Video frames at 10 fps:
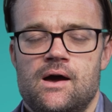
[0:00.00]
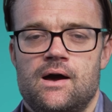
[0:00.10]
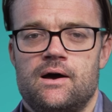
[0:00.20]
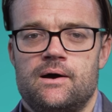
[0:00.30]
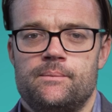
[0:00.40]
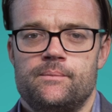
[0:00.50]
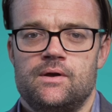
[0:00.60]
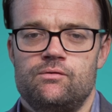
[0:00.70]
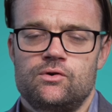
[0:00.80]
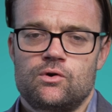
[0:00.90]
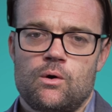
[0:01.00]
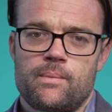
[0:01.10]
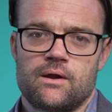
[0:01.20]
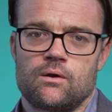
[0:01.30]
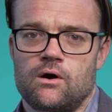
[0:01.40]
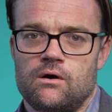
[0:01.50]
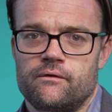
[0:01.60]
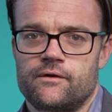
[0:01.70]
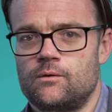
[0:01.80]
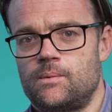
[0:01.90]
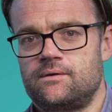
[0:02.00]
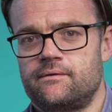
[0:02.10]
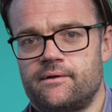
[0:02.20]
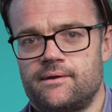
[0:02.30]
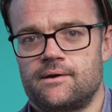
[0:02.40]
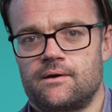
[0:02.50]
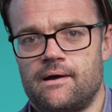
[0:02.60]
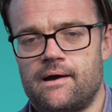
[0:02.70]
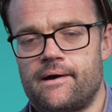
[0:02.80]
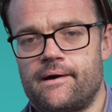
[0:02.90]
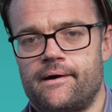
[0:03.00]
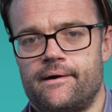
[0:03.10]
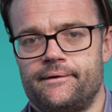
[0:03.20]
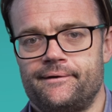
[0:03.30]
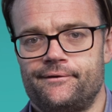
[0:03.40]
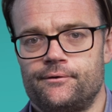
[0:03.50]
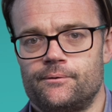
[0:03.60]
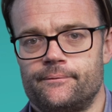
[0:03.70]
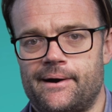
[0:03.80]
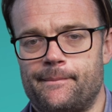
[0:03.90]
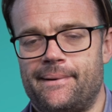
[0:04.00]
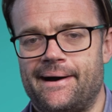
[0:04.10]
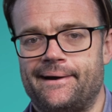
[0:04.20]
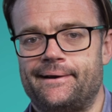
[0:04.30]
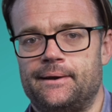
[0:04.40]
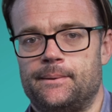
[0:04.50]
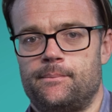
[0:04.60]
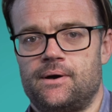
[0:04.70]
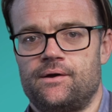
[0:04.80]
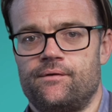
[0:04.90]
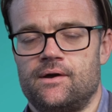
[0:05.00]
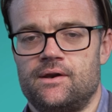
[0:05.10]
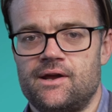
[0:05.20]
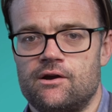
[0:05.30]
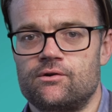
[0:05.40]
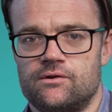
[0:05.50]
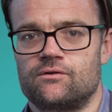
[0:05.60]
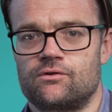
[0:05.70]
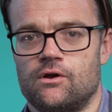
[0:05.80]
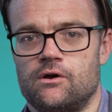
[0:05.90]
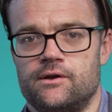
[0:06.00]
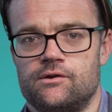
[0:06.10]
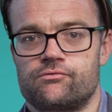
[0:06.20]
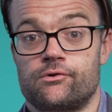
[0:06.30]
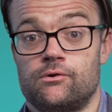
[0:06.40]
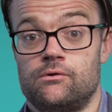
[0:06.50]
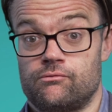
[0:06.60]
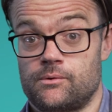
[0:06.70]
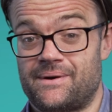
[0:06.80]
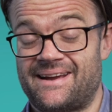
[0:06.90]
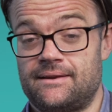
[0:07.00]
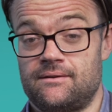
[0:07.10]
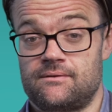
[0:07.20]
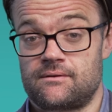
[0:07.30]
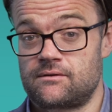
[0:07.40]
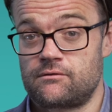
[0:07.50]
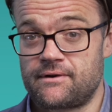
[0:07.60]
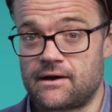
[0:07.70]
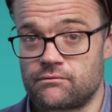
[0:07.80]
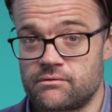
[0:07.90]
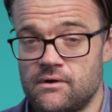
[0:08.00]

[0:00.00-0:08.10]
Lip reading: If you go by law, then you basically need to abide by the inheritance law in Israel from 1965.